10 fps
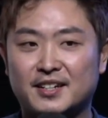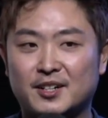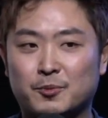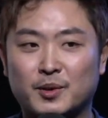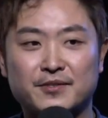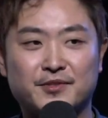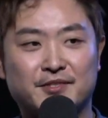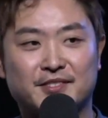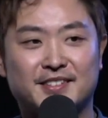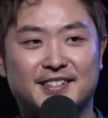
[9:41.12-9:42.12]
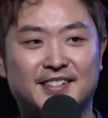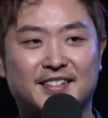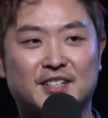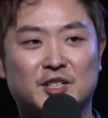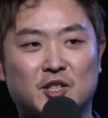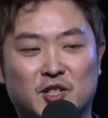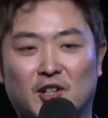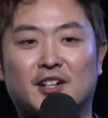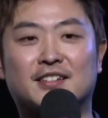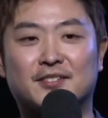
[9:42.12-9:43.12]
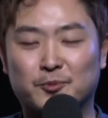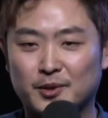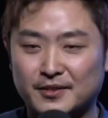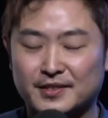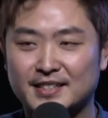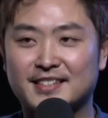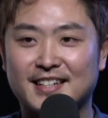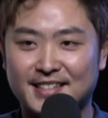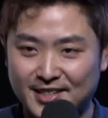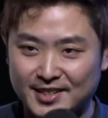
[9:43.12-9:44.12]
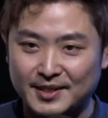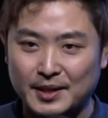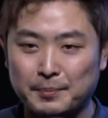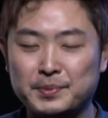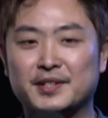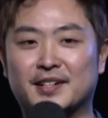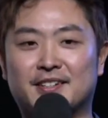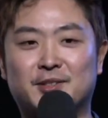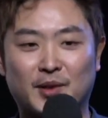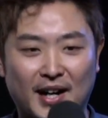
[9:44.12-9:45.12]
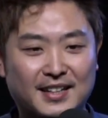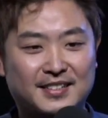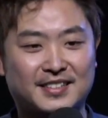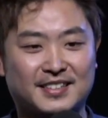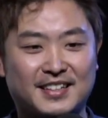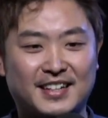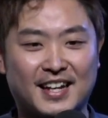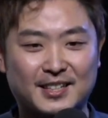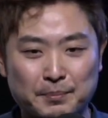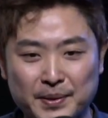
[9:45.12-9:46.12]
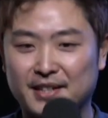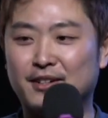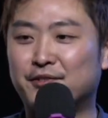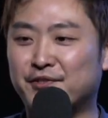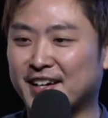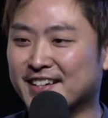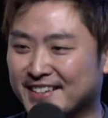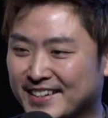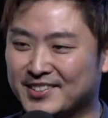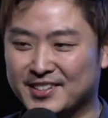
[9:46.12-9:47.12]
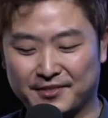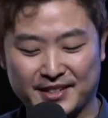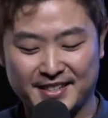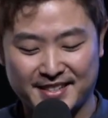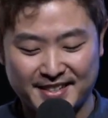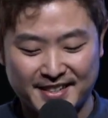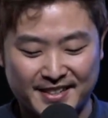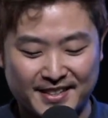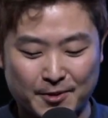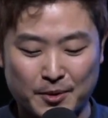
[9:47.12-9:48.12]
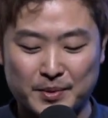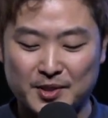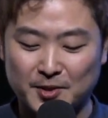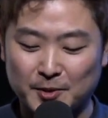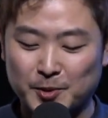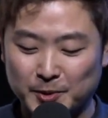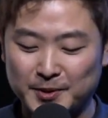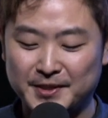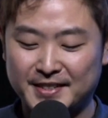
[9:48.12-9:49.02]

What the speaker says: What if God, one of these days, actually appeared to us as a pillar of fire in our service? That would be so cool.